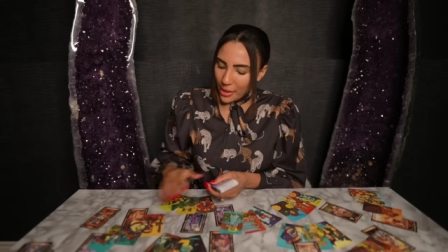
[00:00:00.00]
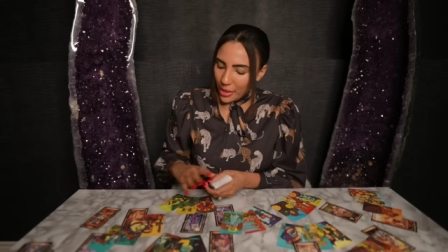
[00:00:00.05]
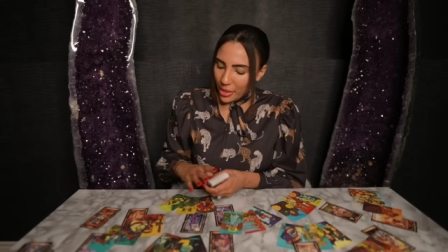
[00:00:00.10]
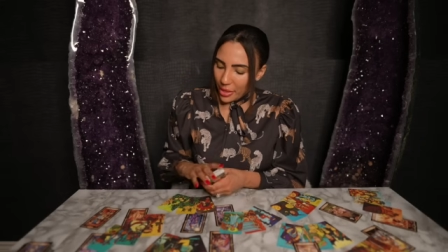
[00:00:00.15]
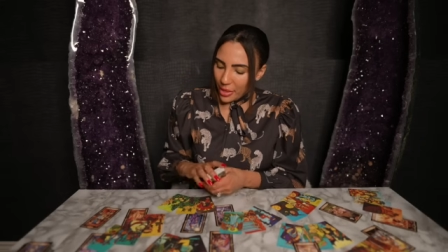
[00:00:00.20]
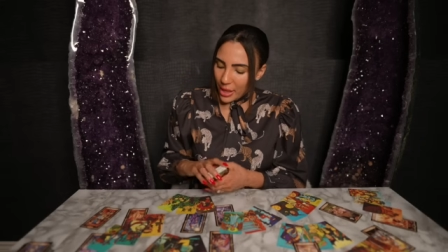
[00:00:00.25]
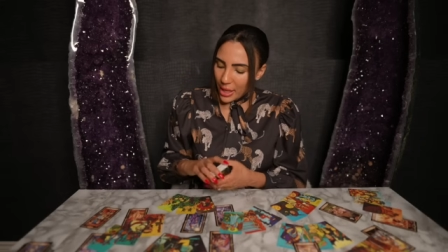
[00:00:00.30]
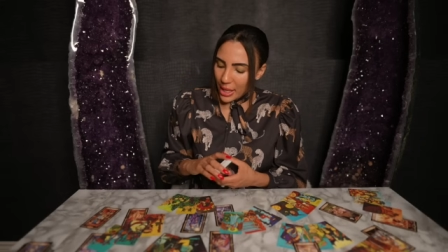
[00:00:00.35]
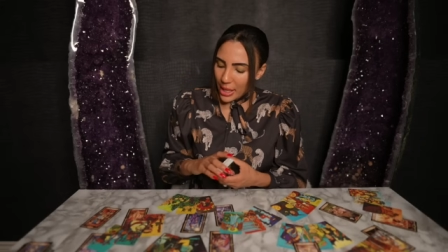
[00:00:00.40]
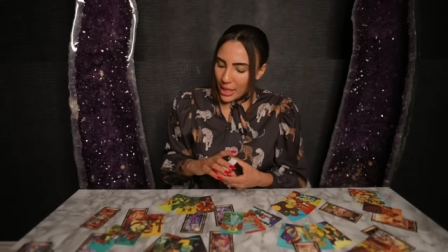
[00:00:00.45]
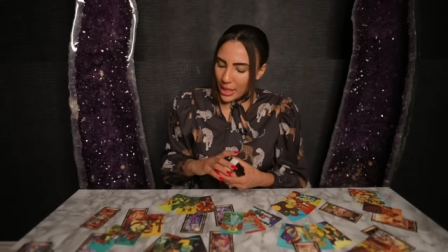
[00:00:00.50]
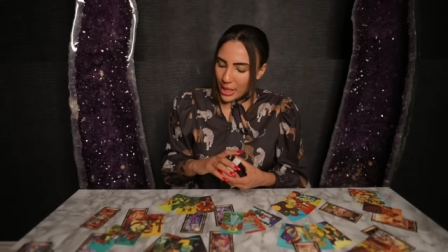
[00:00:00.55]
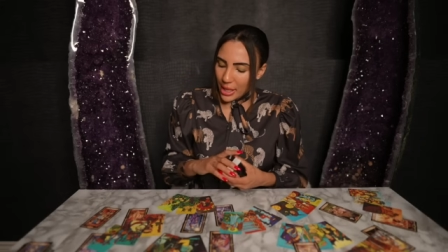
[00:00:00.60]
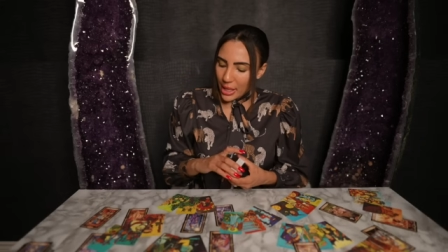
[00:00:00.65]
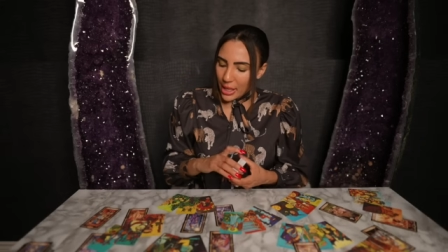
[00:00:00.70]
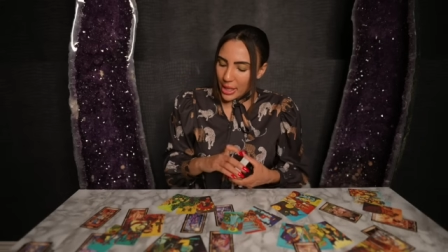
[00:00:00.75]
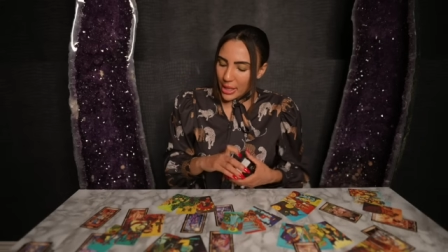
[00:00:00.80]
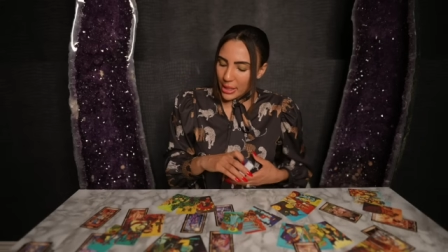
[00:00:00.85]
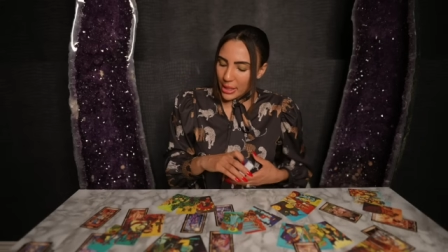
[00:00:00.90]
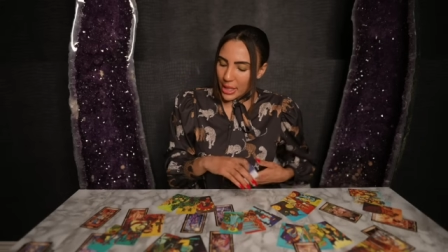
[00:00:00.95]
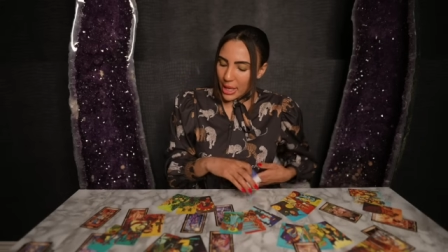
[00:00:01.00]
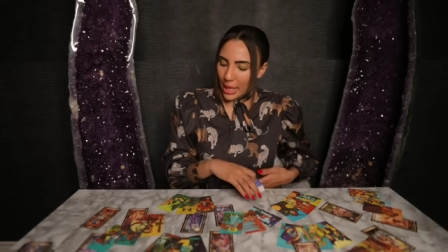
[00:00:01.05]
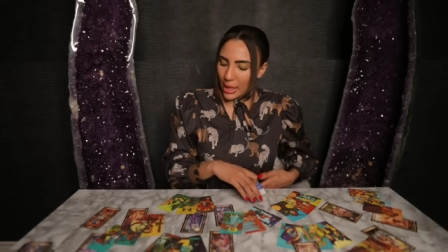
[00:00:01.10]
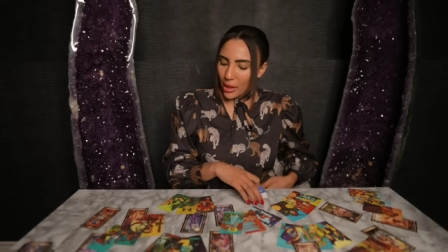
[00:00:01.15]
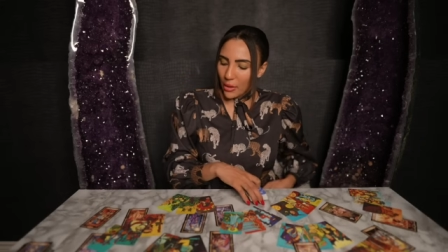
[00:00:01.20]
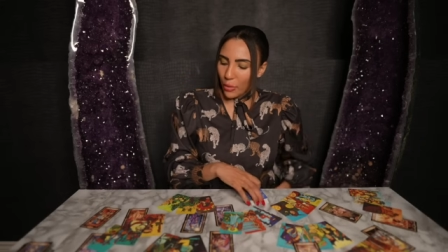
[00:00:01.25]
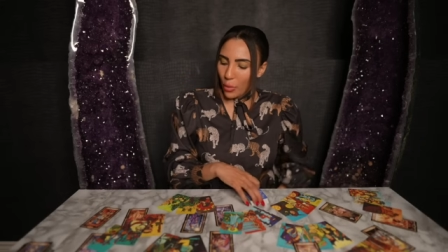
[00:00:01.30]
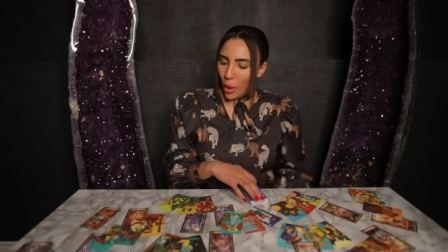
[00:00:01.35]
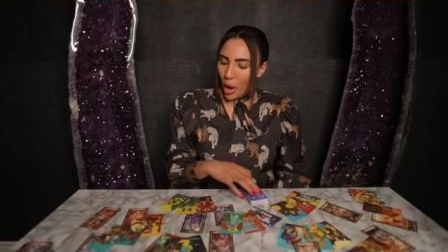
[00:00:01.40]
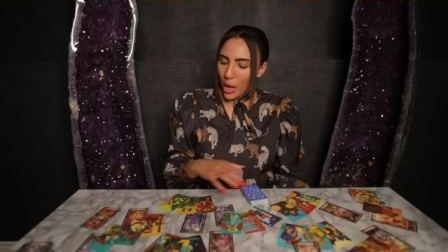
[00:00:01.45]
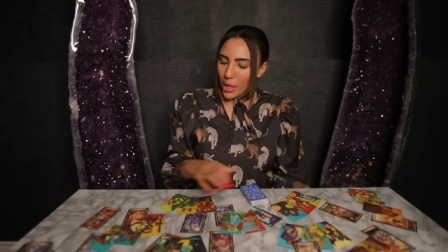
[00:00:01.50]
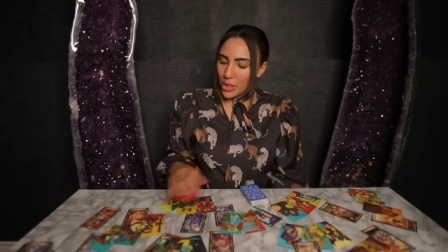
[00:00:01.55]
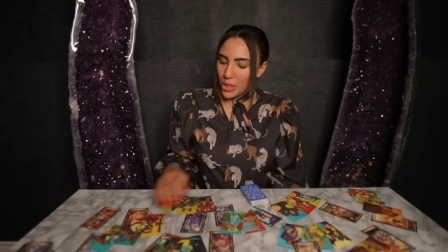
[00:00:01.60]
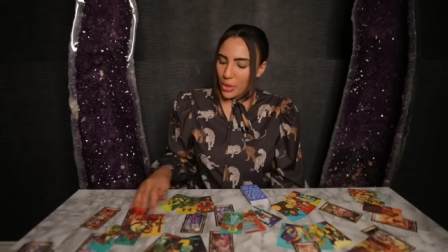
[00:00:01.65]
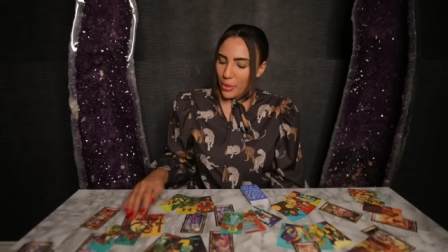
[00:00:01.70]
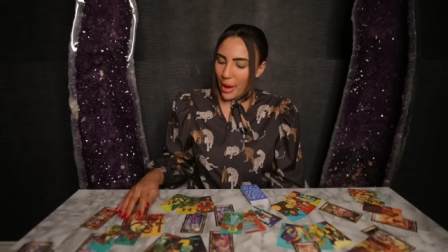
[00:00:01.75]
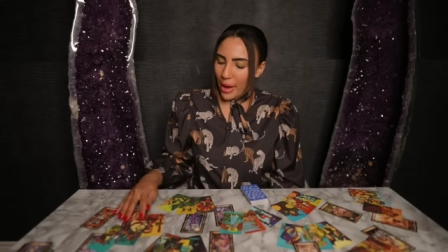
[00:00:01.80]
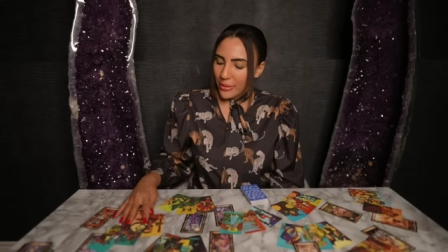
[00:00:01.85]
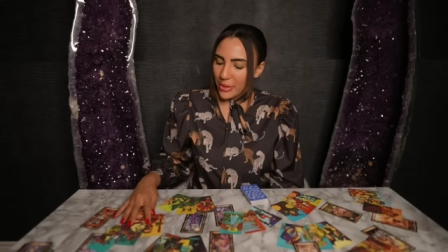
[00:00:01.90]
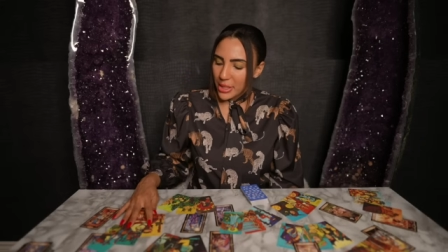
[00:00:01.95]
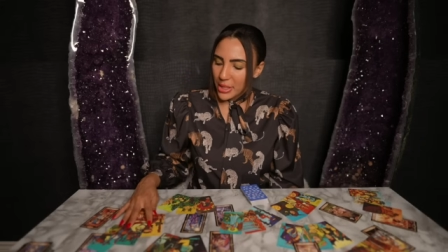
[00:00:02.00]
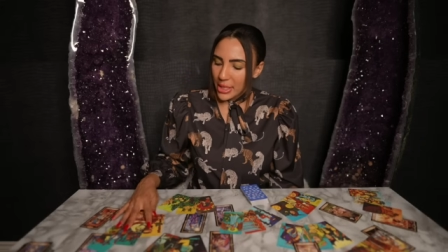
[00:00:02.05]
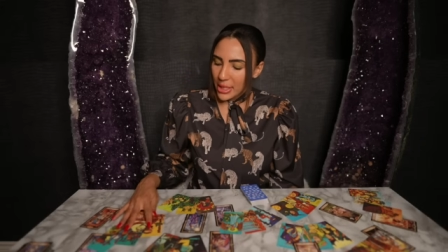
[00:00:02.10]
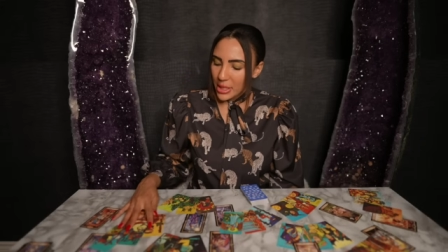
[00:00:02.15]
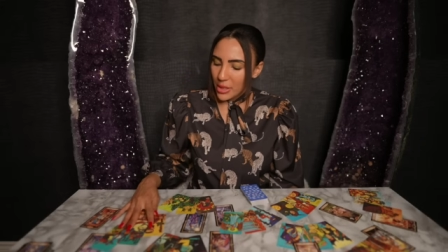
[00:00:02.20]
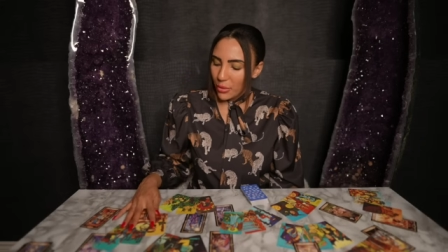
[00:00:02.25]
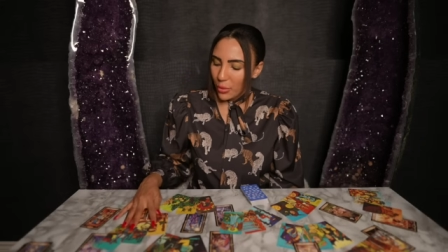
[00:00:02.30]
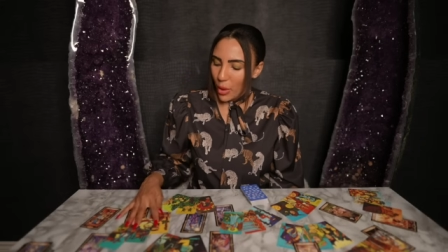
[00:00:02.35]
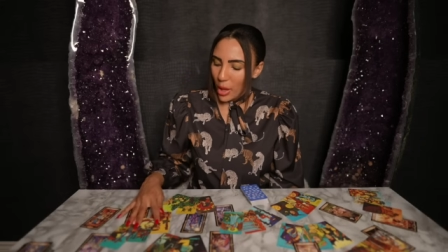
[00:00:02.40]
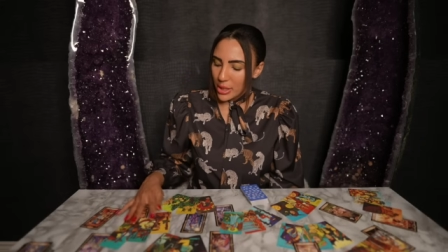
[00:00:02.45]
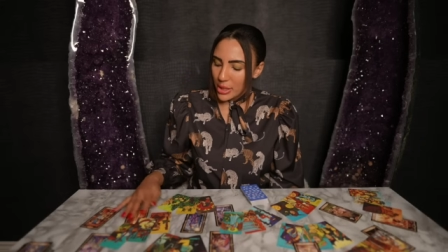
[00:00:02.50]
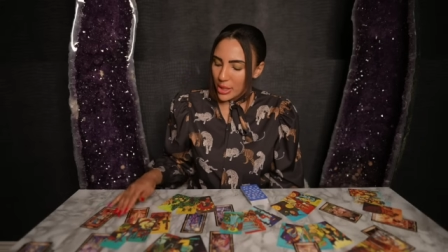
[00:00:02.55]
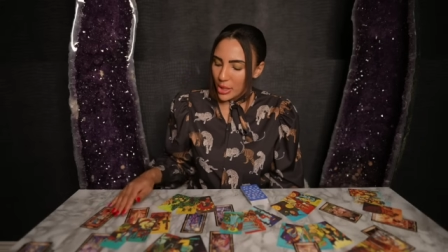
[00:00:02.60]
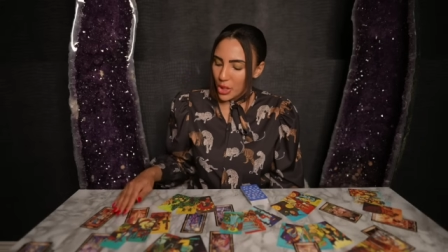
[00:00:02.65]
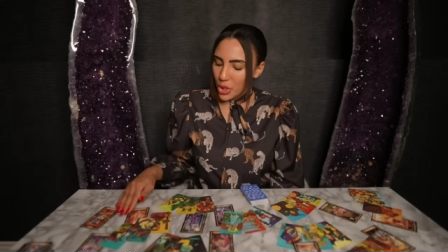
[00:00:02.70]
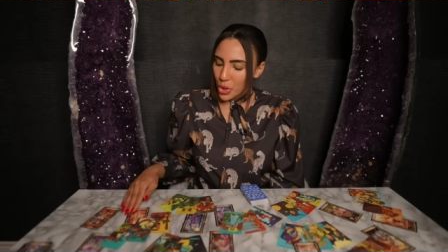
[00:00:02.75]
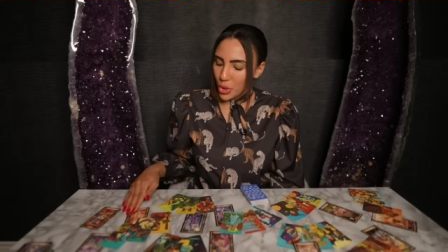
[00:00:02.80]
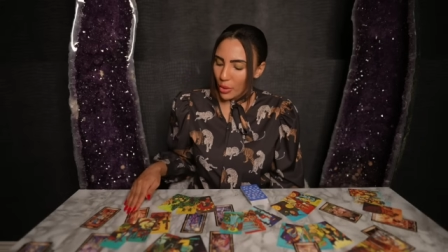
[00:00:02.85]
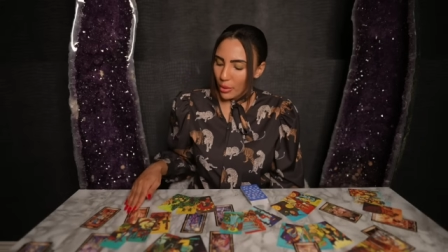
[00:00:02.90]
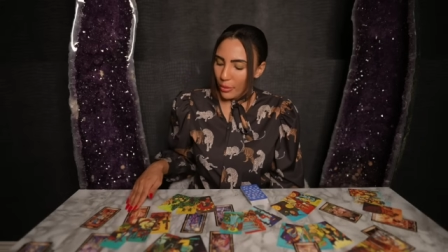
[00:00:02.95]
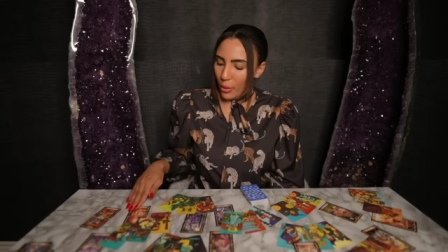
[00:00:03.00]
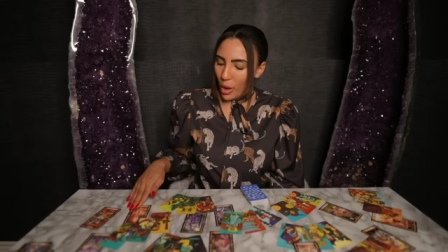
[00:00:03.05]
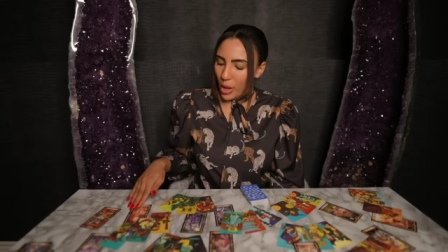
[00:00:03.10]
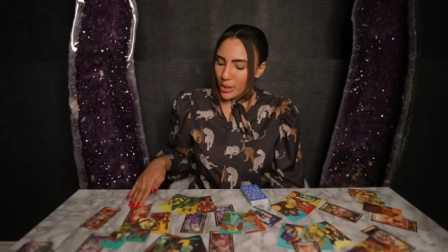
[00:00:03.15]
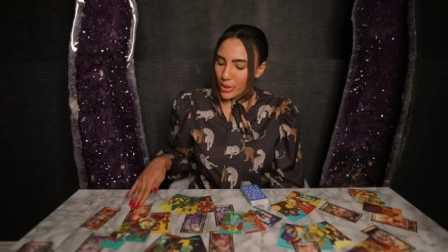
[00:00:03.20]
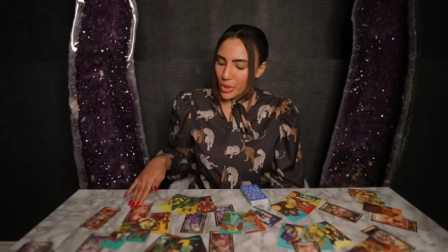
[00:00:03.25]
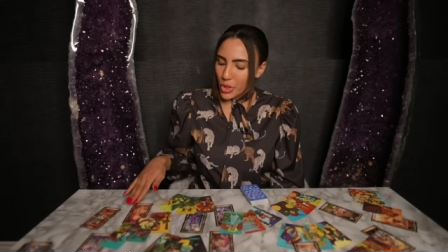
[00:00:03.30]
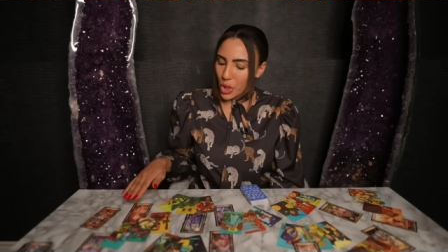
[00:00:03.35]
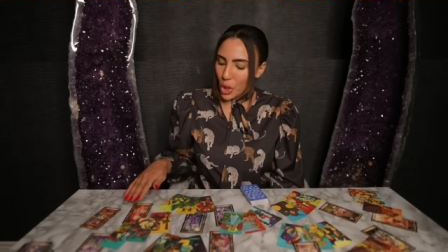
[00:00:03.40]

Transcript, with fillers: the King of Wands. You have the Six of Wands and the Two of Wands.